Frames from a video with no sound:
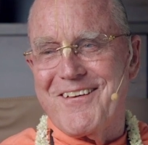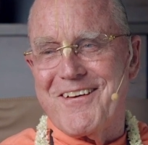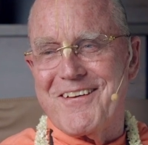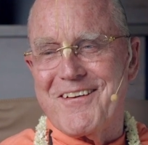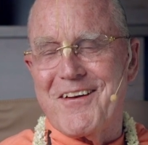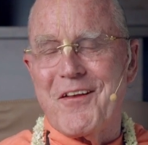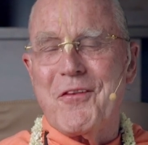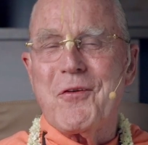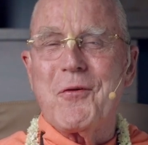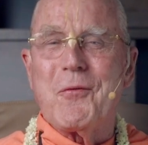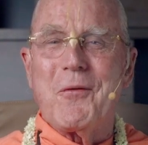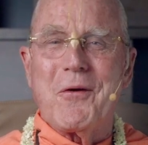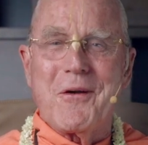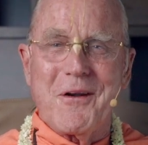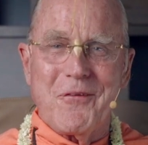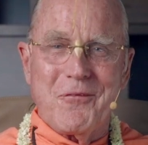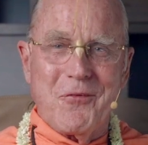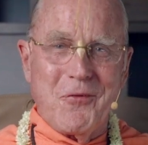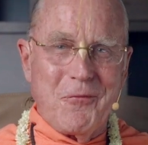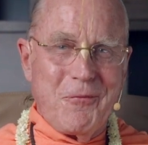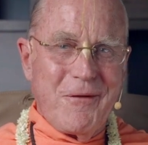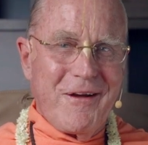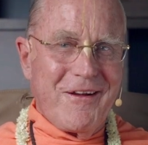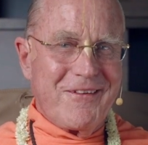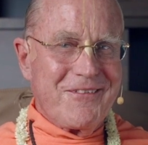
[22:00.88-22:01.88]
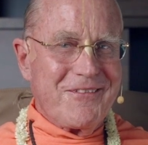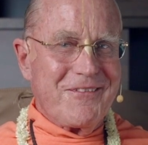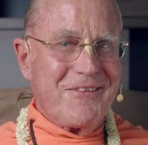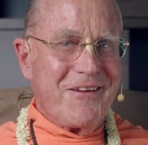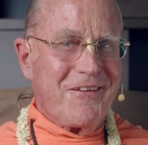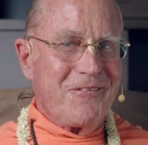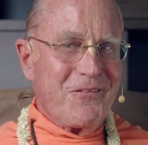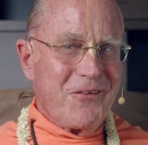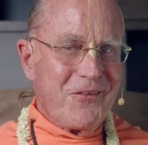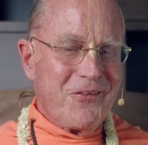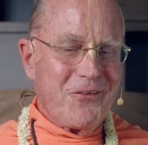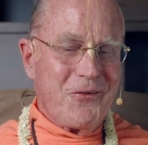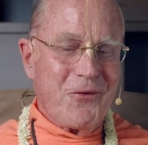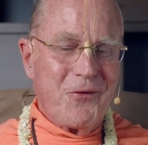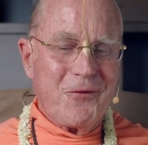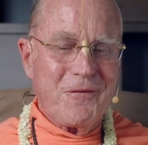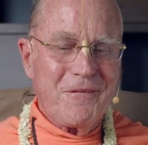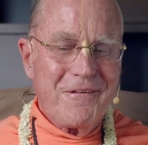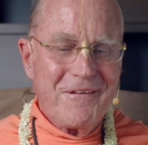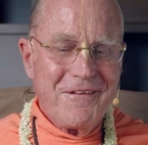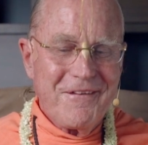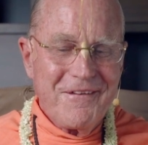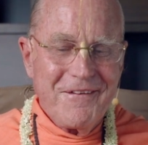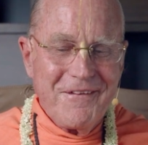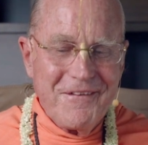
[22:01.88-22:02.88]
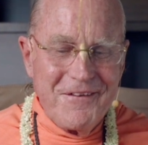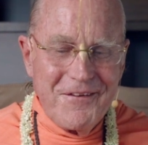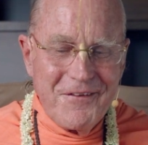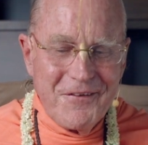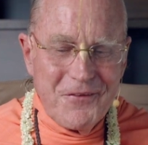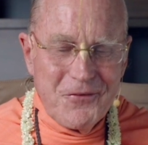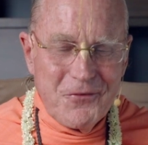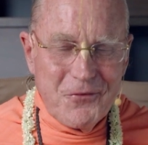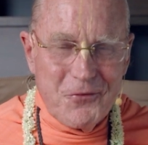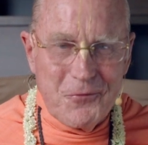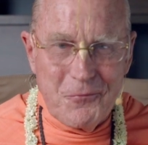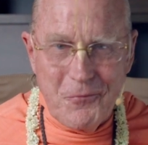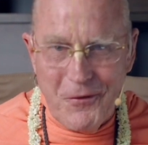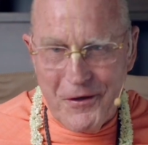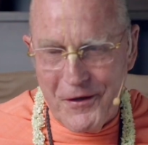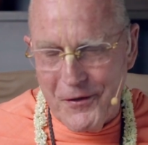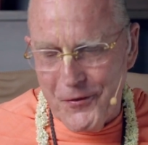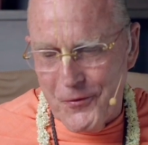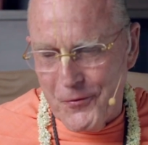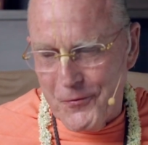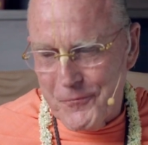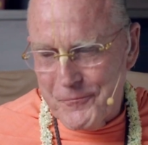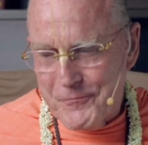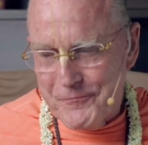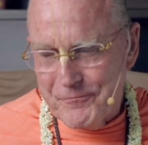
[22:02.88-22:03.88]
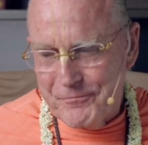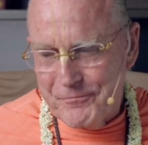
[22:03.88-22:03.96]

Another wonderful pastime with her smile.